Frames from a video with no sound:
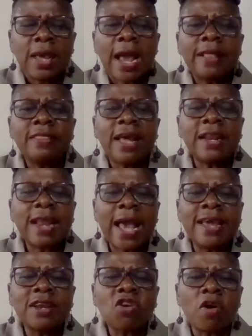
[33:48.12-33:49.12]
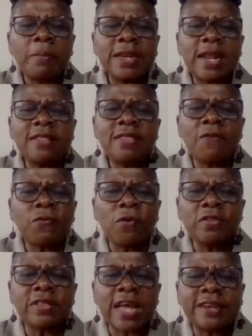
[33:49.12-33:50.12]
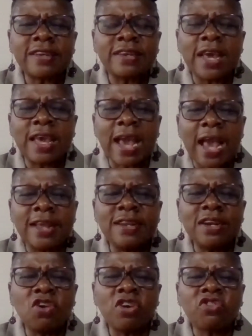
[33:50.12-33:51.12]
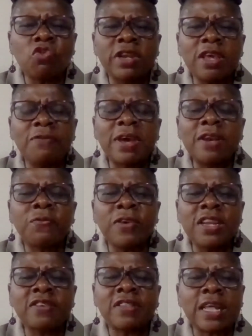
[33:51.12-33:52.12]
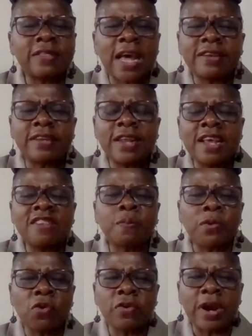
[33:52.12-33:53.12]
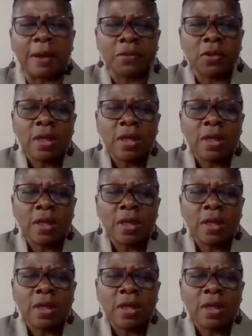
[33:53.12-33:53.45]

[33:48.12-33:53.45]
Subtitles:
And then I recommended the full 30 day. I didn't know she would even finish the 30 days program.